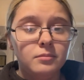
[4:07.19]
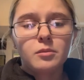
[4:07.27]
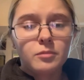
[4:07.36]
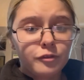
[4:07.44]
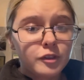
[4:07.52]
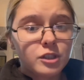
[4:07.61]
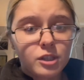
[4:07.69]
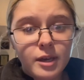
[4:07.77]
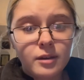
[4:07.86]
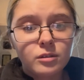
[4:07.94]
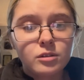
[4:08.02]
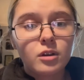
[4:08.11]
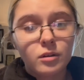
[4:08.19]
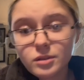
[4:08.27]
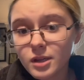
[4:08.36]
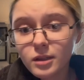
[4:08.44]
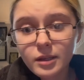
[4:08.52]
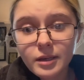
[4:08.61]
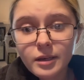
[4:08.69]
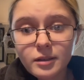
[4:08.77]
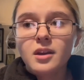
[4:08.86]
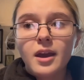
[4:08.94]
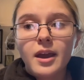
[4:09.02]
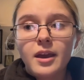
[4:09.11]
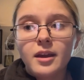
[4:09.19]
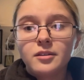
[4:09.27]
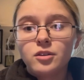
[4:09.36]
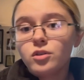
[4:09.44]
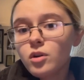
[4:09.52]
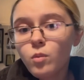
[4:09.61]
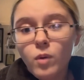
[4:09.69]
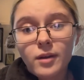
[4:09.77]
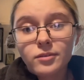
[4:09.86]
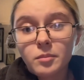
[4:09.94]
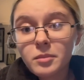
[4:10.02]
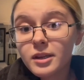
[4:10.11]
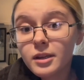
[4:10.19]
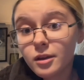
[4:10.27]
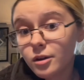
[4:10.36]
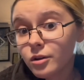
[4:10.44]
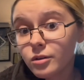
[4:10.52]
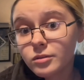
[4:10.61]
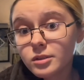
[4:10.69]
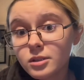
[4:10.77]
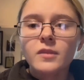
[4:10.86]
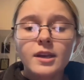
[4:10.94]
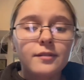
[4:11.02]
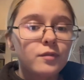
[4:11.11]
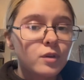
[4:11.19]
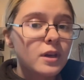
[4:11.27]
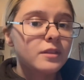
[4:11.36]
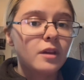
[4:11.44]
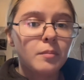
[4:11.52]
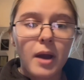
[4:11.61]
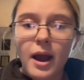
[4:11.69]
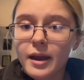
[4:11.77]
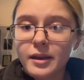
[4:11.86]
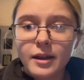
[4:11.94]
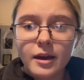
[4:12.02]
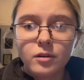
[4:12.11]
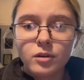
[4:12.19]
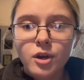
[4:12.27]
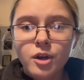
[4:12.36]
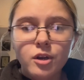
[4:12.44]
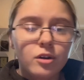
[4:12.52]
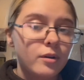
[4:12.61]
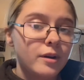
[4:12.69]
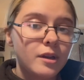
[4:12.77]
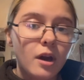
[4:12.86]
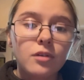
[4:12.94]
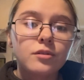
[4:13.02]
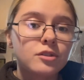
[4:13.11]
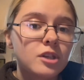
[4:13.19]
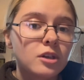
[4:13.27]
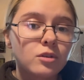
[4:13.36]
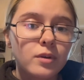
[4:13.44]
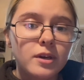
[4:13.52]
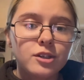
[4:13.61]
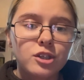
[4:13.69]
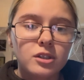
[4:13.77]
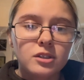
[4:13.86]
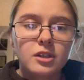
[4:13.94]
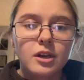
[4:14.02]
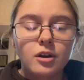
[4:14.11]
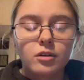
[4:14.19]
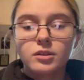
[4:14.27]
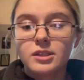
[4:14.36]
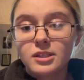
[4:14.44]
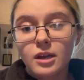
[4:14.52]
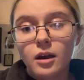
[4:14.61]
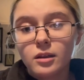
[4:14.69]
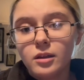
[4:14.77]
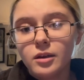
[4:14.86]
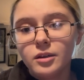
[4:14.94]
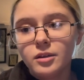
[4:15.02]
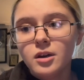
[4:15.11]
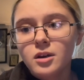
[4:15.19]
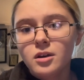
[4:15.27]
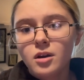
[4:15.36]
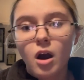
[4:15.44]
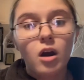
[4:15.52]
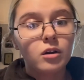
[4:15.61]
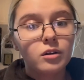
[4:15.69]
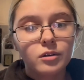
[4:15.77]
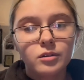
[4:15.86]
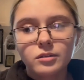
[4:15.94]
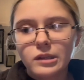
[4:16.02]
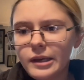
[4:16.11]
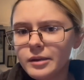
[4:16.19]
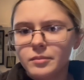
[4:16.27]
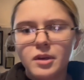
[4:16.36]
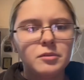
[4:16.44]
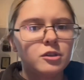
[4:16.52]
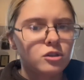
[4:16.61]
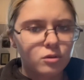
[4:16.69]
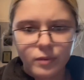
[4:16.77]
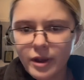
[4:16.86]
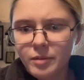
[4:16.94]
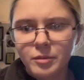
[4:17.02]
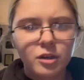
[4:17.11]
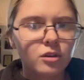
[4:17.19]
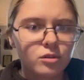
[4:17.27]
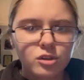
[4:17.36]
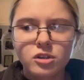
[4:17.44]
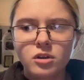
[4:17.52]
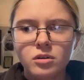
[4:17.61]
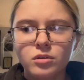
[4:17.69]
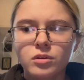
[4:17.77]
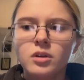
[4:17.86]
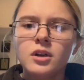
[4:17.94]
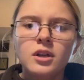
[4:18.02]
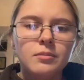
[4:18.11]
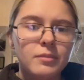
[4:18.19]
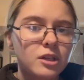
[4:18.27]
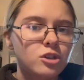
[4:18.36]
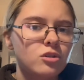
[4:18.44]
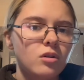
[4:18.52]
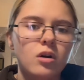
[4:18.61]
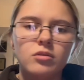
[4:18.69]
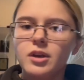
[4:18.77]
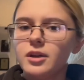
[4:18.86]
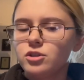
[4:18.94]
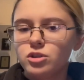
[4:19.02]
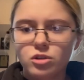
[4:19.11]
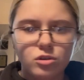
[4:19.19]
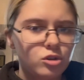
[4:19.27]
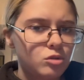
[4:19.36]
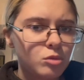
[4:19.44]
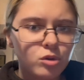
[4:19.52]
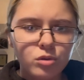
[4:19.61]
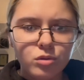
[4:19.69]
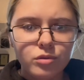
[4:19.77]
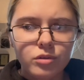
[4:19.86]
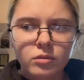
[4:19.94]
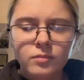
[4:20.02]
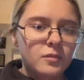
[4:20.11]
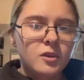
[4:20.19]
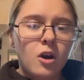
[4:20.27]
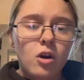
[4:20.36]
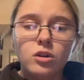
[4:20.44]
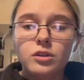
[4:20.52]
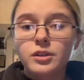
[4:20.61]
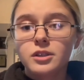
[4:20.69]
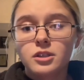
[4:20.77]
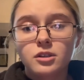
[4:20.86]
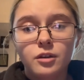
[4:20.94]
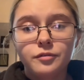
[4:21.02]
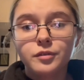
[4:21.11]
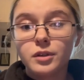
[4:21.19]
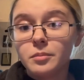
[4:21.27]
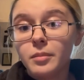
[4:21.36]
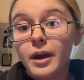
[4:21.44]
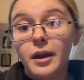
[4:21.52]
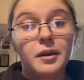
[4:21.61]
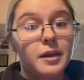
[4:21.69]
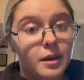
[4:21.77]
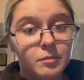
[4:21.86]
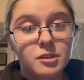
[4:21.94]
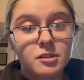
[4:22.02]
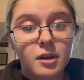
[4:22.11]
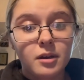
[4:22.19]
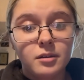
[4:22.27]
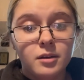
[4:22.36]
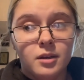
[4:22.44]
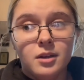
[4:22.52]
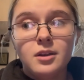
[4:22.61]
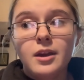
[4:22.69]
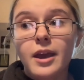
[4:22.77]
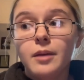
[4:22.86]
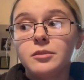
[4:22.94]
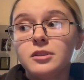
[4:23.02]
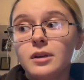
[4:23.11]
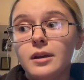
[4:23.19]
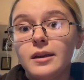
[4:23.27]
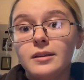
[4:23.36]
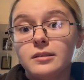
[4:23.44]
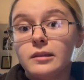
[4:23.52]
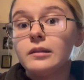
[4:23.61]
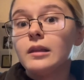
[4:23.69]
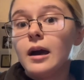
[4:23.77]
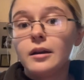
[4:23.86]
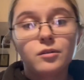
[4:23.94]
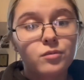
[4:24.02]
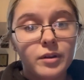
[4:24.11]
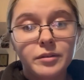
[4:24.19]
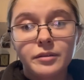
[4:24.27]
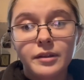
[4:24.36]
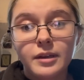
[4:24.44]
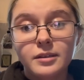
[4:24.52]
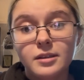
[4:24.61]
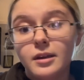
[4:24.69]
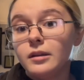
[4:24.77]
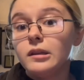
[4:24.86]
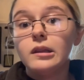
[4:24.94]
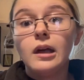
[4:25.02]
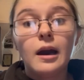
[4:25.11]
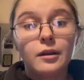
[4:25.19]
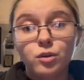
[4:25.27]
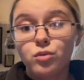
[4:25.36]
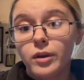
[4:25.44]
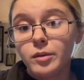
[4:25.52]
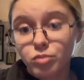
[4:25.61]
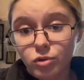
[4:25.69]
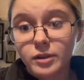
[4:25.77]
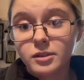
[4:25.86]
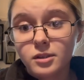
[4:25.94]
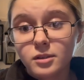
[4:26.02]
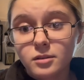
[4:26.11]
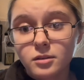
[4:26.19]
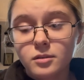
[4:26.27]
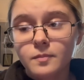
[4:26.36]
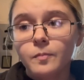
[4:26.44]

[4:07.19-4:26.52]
Fish scales are delicate and you don't want them getting hurt. If you get them a hideout or any other decorations that are solid, hard, like maybe ceramic or stone, make sure all the edges are smooth. All of this stuff you can buy on Amazon. Amazon has a lot of great things at a lot of great prices.